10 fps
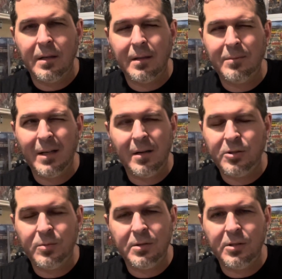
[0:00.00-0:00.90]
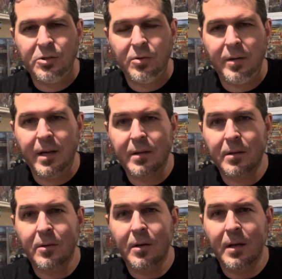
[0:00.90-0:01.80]
Not 100% sure on that
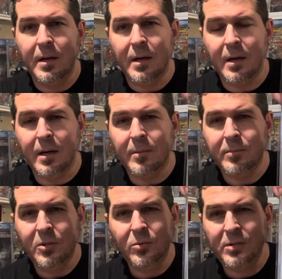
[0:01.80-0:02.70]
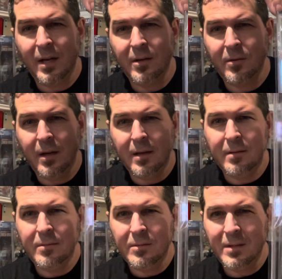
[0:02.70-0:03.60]
though. Knew it was a high grade.
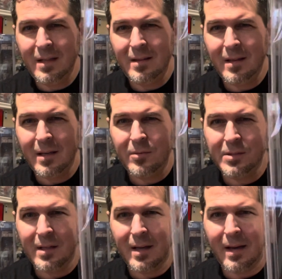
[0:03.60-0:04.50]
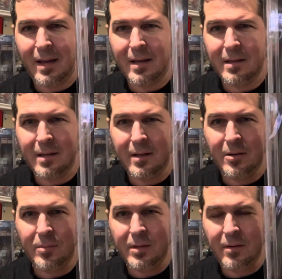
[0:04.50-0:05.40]
Didn't think it was a 9.8 contender,
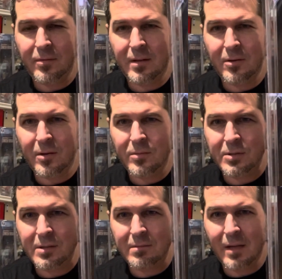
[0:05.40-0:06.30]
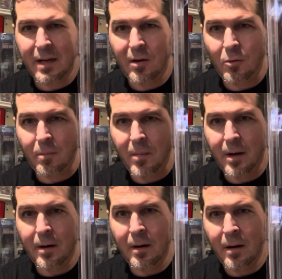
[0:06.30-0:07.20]
but definitely thought it was 9.0 or better.